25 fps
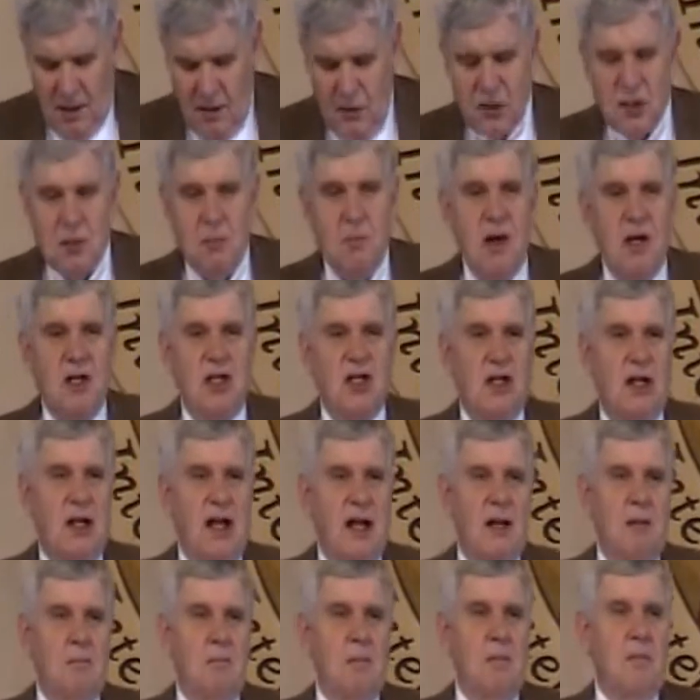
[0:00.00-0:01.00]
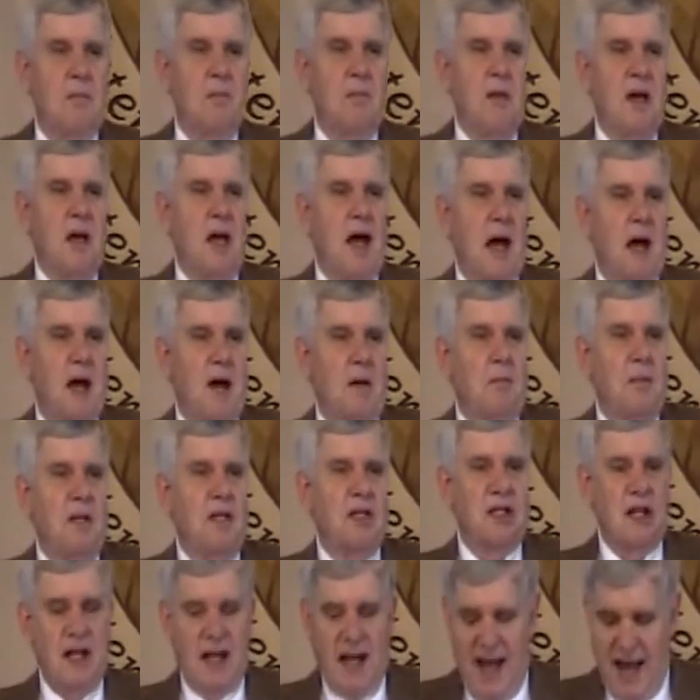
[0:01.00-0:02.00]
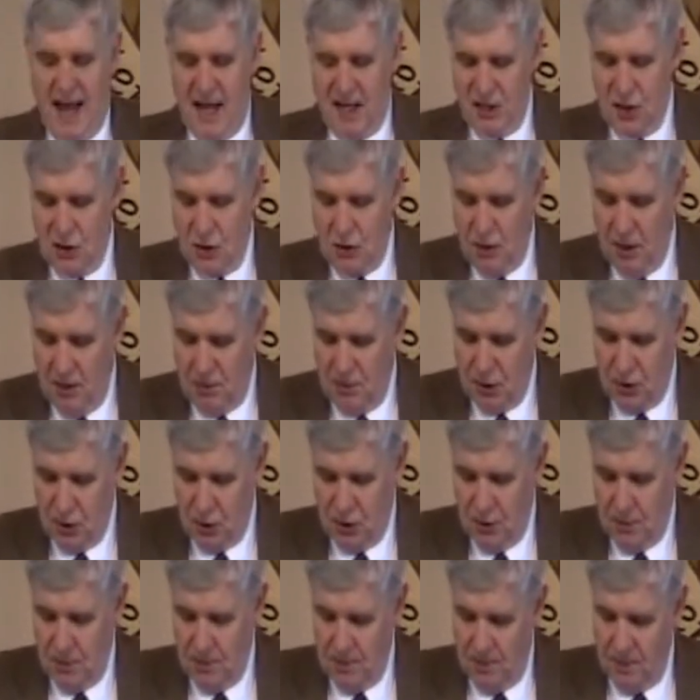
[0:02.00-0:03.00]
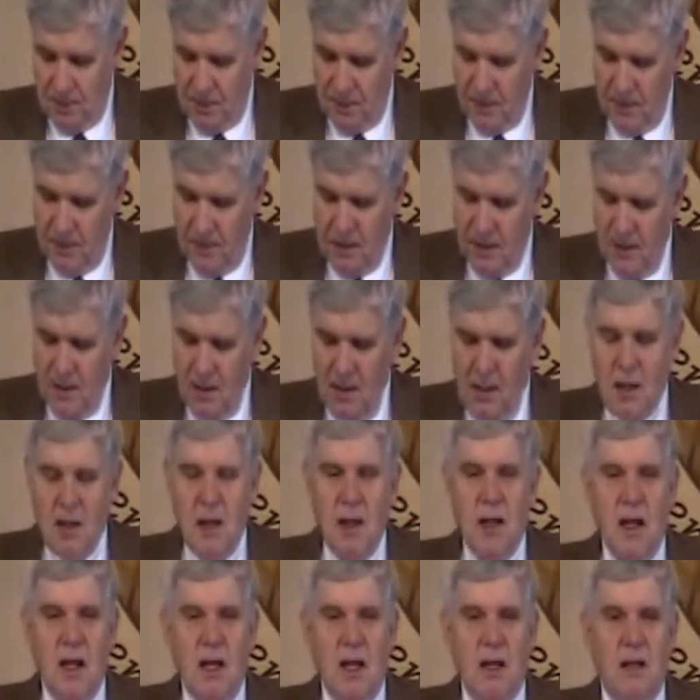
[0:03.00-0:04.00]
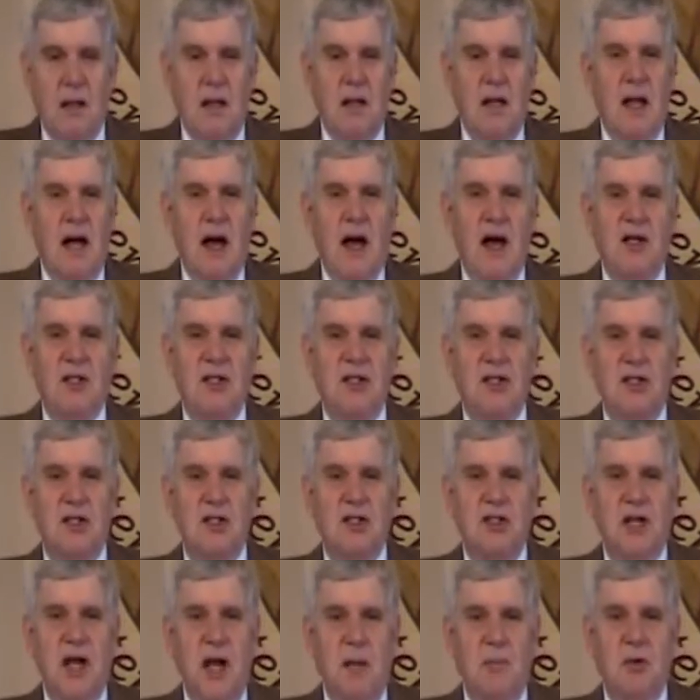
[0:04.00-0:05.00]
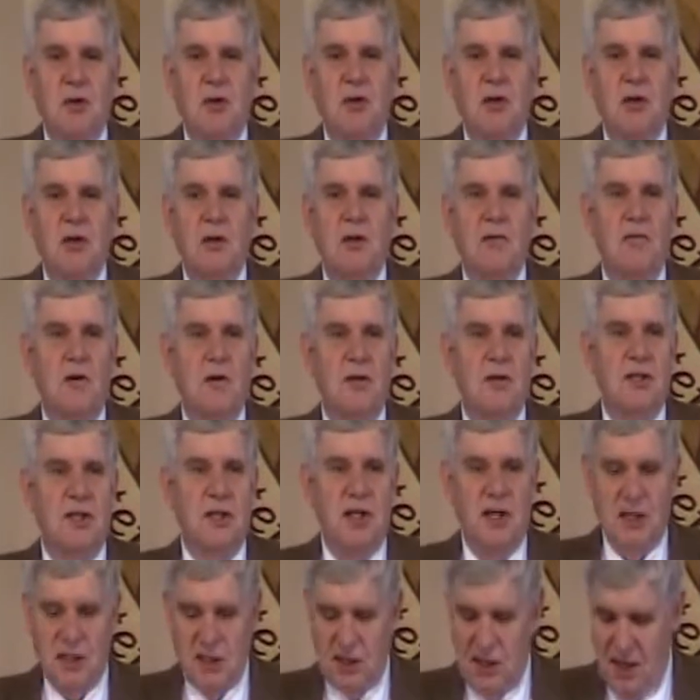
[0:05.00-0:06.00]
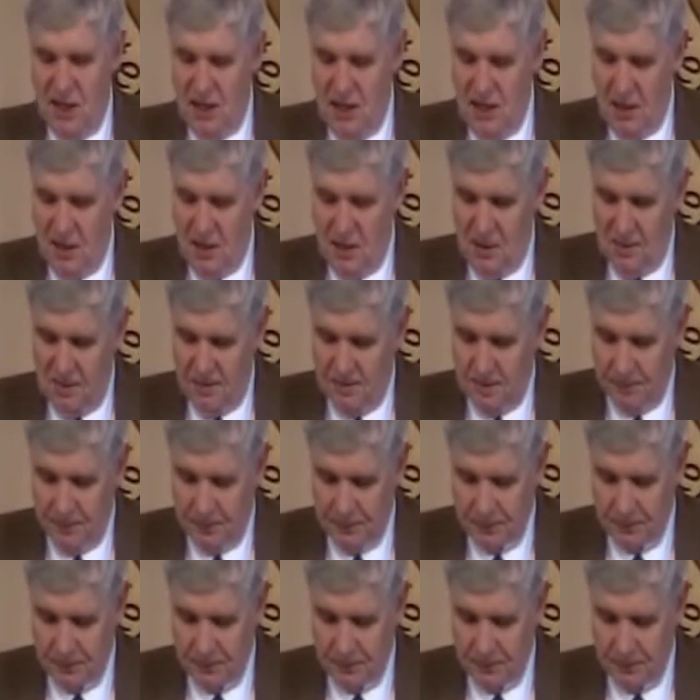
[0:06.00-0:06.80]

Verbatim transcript: There's a much uh, misaligned scripture in Colossians chapter 2 verse 16